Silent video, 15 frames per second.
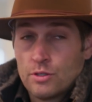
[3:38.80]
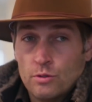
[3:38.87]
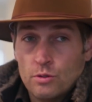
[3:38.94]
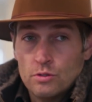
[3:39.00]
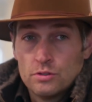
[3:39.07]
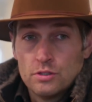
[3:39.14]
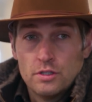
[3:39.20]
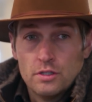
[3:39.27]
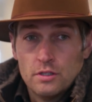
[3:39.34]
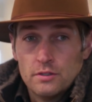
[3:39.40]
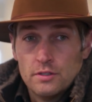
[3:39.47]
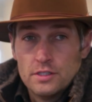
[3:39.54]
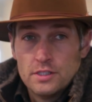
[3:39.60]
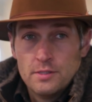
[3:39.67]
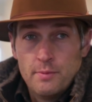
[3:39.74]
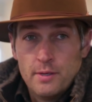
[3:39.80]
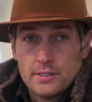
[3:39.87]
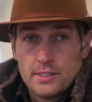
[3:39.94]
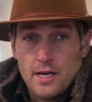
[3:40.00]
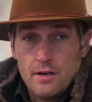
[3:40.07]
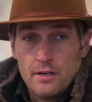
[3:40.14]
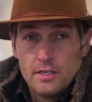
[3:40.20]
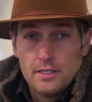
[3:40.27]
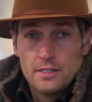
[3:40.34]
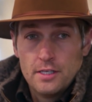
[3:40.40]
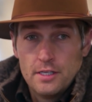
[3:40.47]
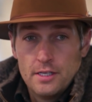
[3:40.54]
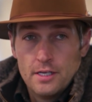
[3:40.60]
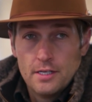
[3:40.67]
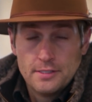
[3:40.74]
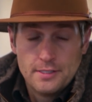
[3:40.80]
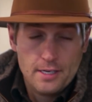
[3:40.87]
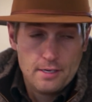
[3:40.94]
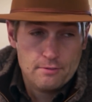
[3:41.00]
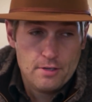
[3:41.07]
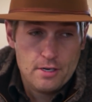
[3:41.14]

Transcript: schools are, this is the best county in the state of